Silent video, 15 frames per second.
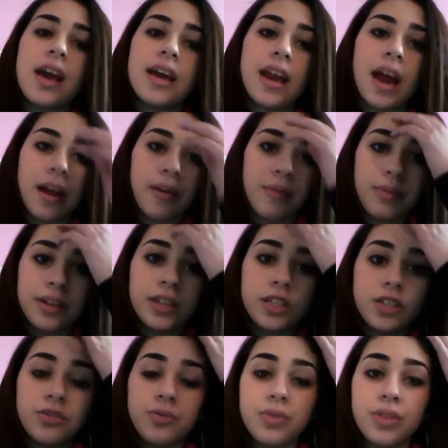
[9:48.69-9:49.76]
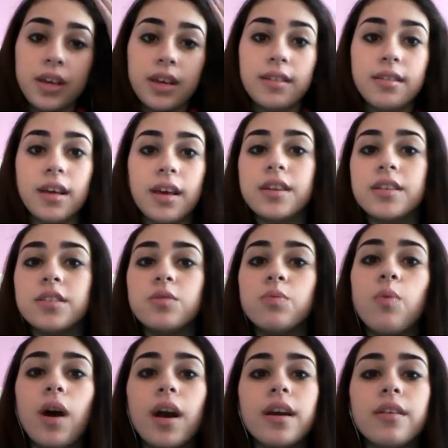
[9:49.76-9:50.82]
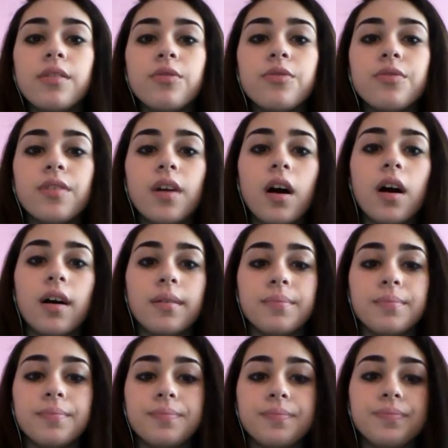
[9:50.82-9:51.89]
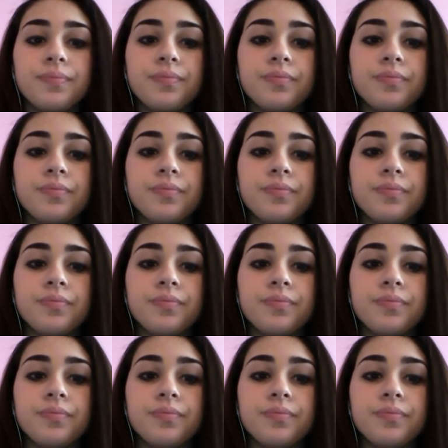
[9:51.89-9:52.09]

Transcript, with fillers: And I really do think that his wife, um,